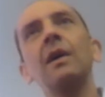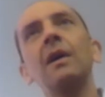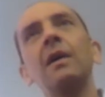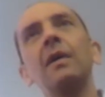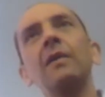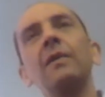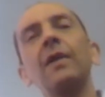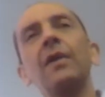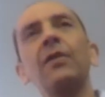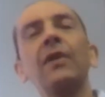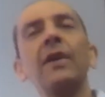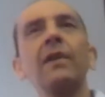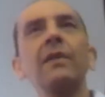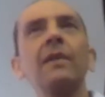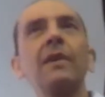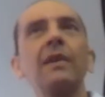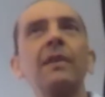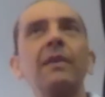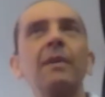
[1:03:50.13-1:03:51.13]

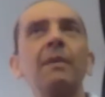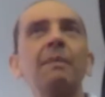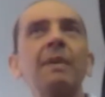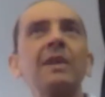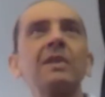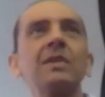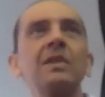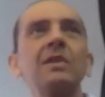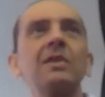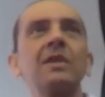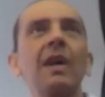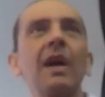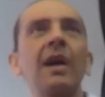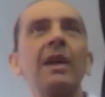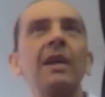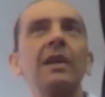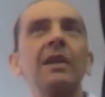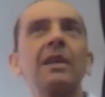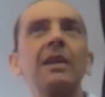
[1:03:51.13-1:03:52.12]
the message that
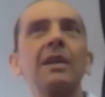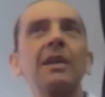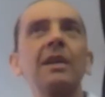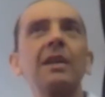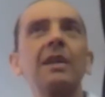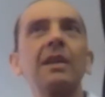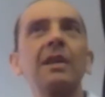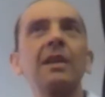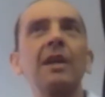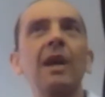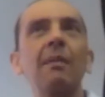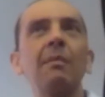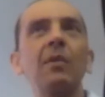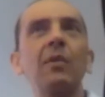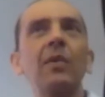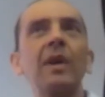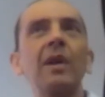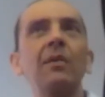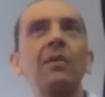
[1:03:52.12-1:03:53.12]
I come
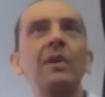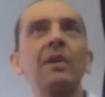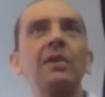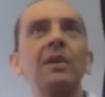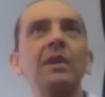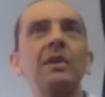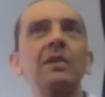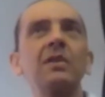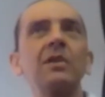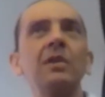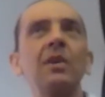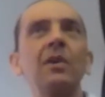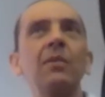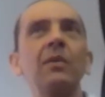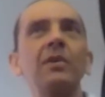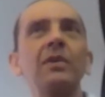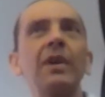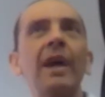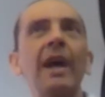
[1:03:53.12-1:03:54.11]
away with is,
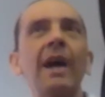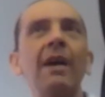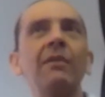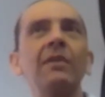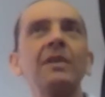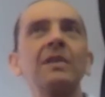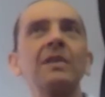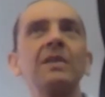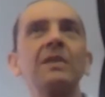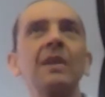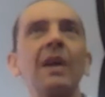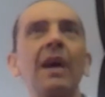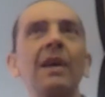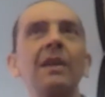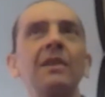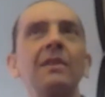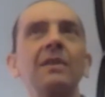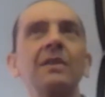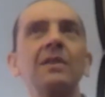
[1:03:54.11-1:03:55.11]
when you have a
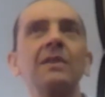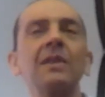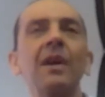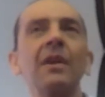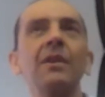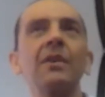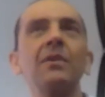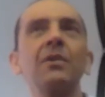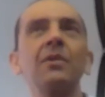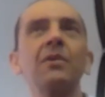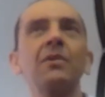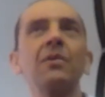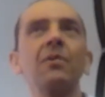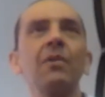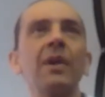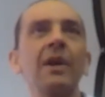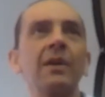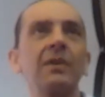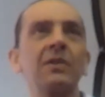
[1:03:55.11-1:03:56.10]
society that's not under
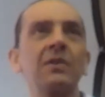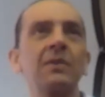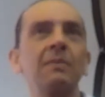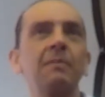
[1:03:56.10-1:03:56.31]
duress,